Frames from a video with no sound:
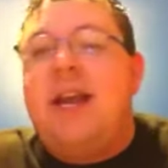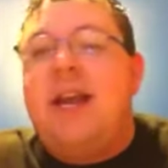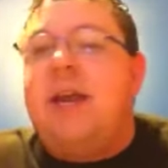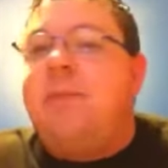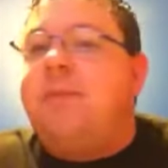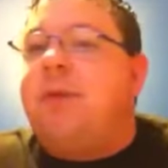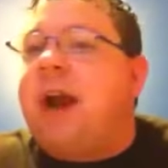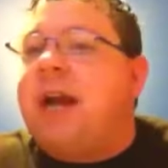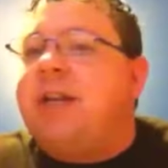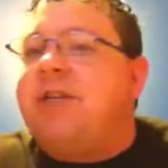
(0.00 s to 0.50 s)

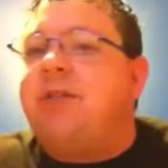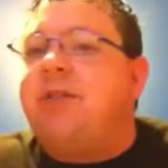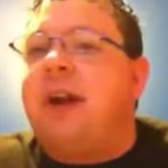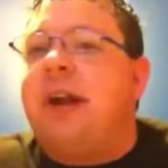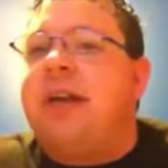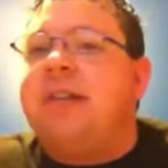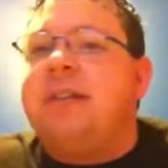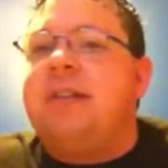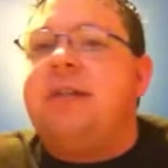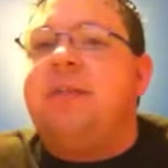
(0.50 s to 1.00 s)
And Brad
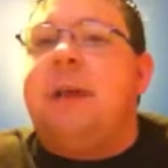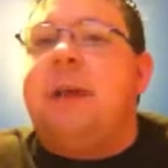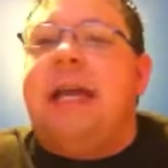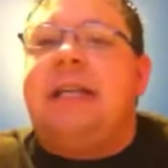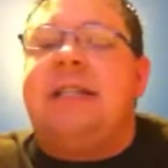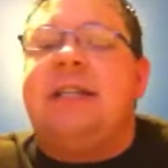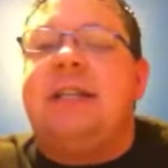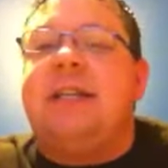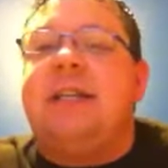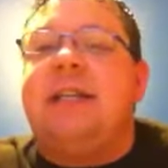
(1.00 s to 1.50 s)
Tries is
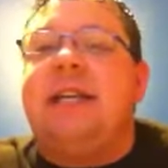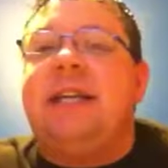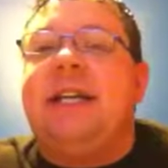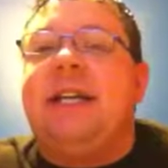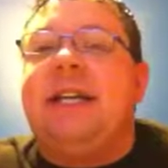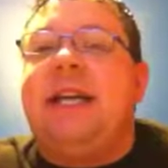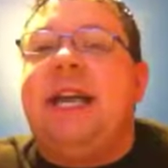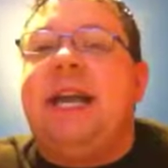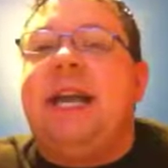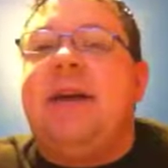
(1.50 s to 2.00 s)

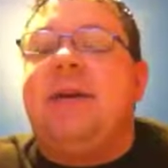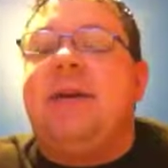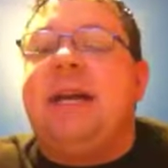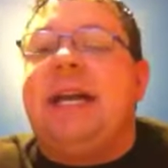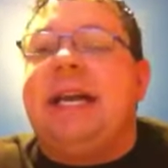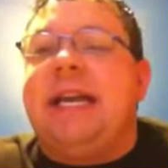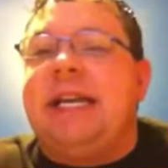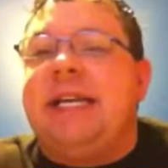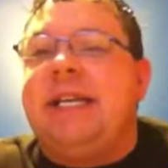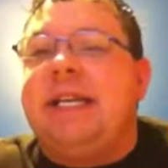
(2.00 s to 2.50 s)
basically
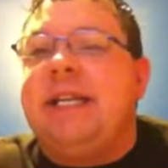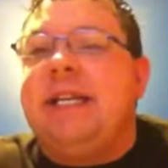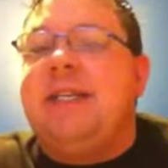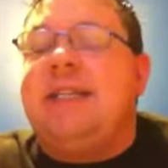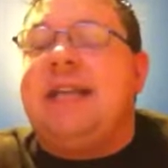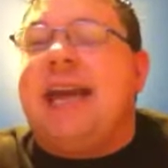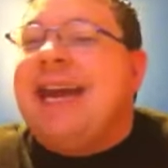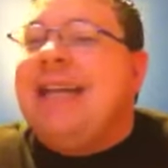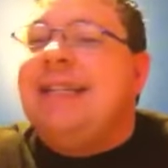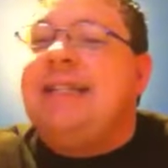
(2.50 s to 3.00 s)
he
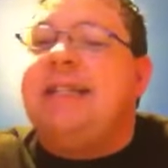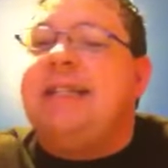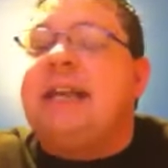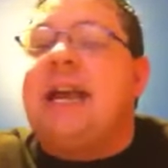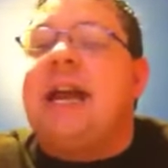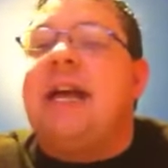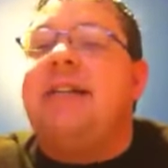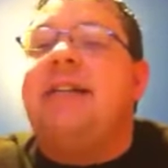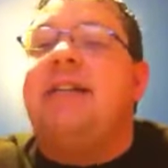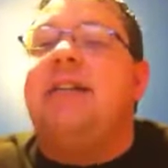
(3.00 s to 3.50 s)
taste
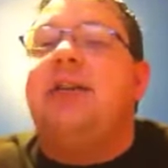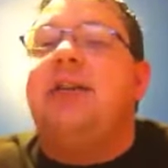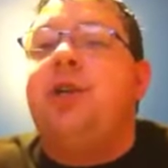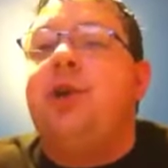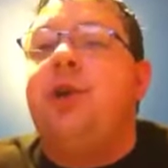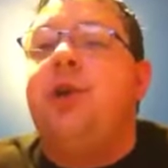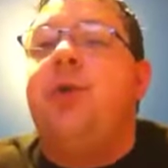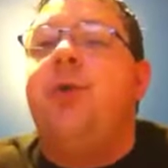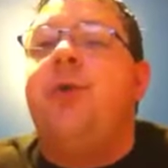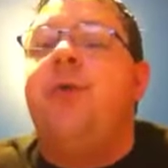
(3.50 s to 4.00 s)
tests
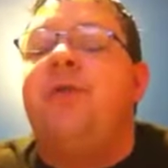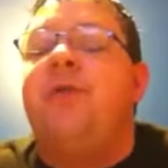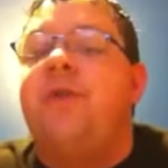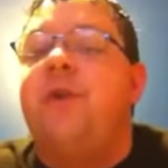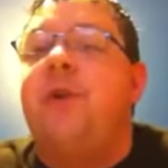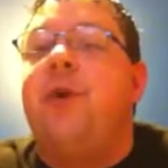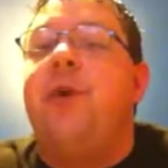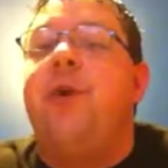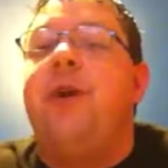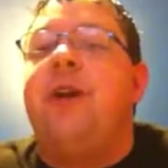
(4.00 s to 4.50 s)
new
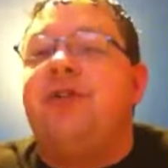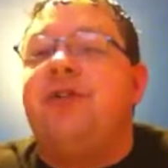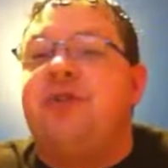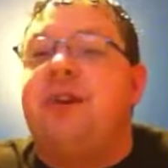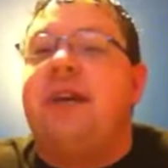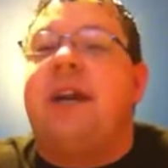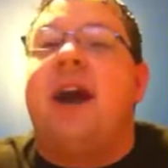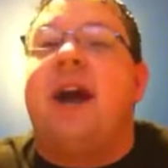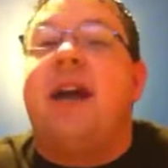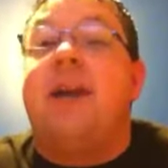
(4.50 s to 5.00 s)
food and
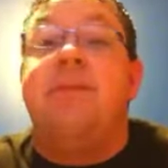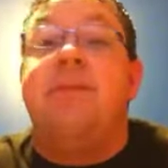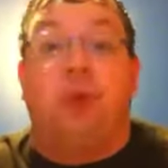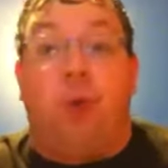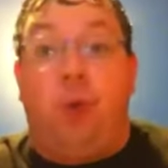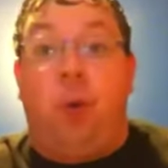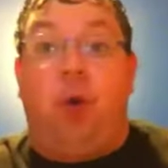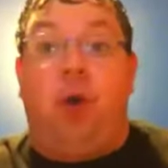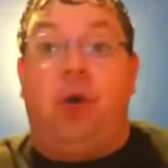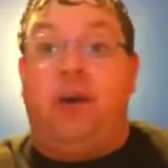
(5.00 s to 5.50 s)
drink items,
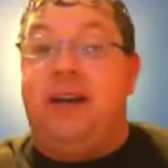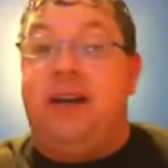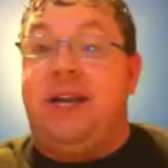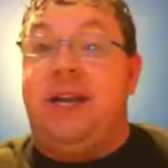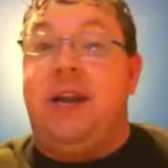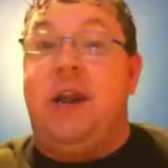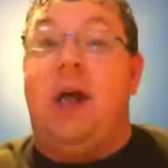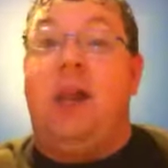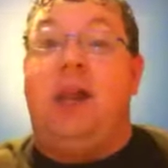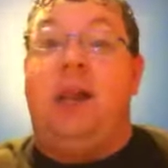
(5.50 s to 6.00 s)
or
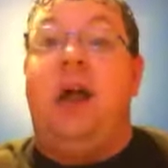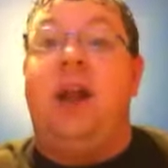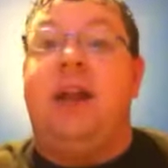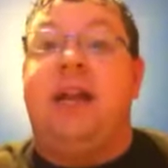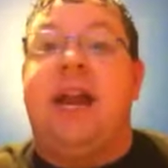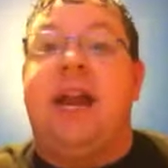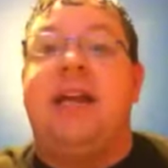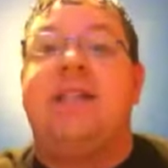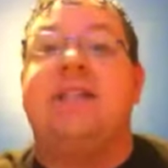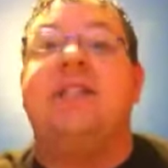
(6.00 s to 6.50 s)
in a lot
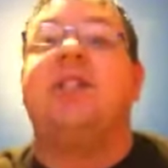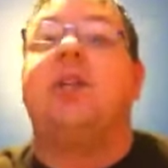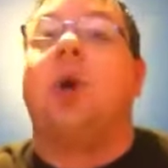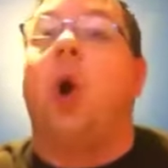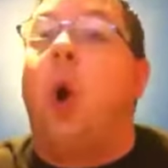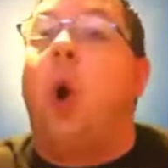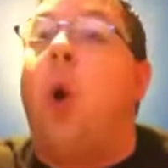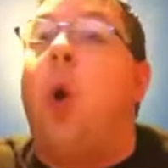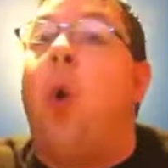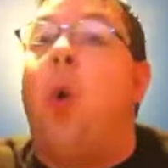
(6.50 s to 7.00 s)
of cases,
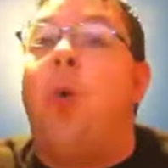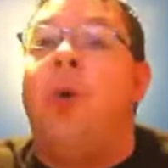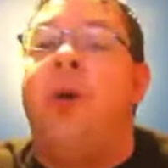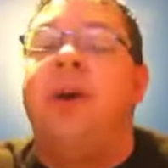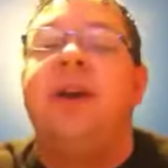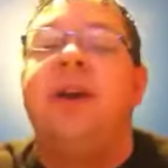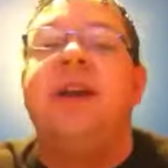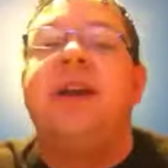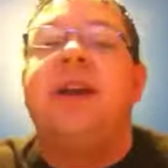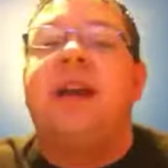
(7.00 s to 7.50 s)

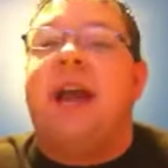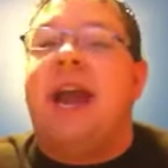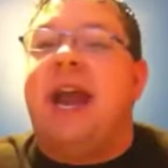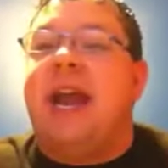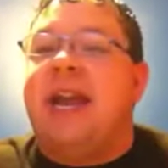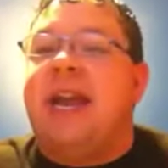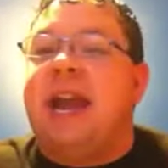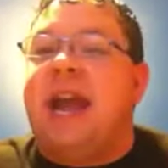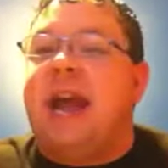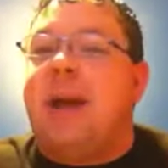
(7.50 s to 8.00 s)
old
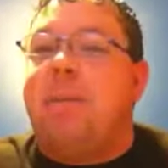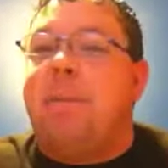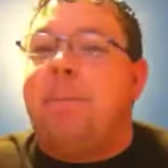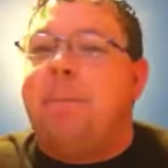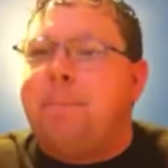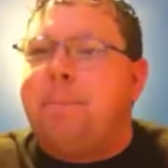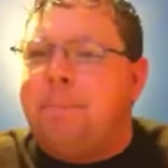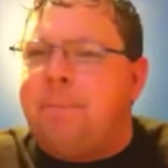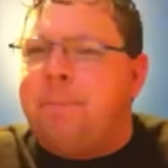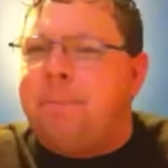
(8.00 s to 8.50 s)
and
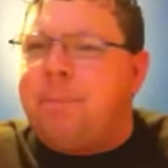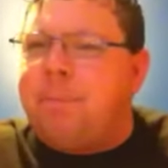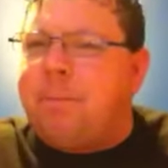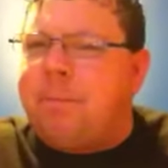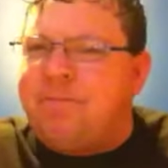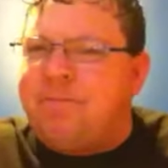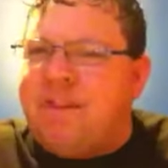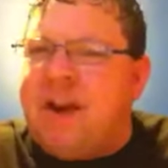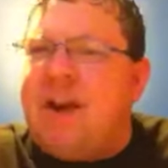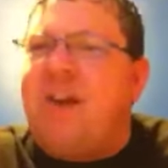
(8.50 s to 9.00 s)

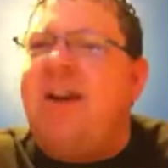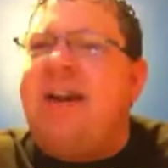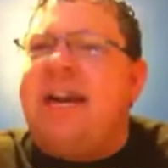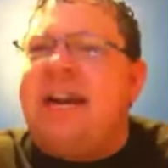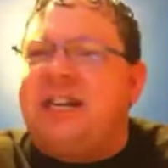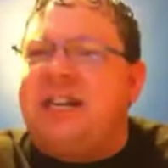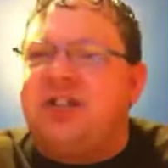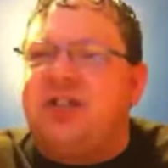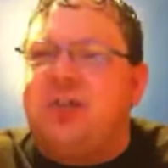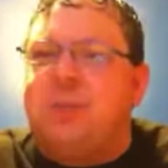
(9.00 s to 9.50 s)
very
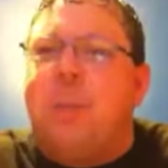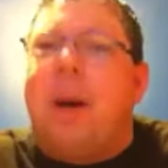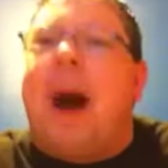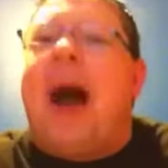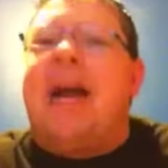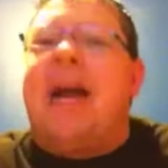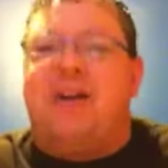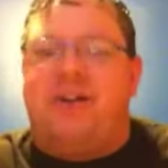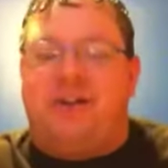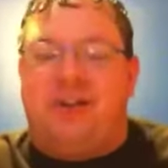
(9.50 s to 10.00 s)

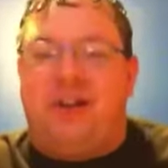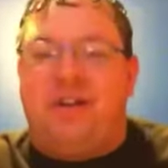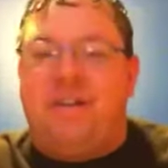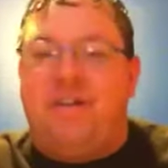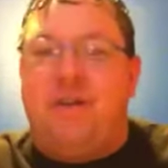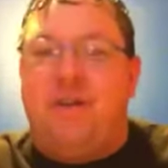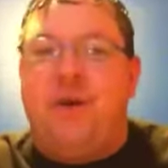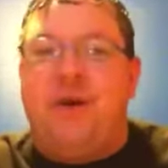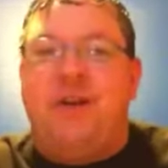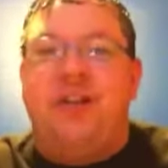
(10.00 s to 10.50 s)
expired
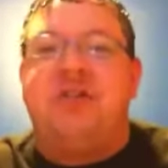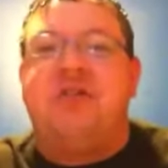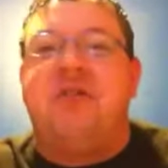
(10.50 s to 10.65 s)
food and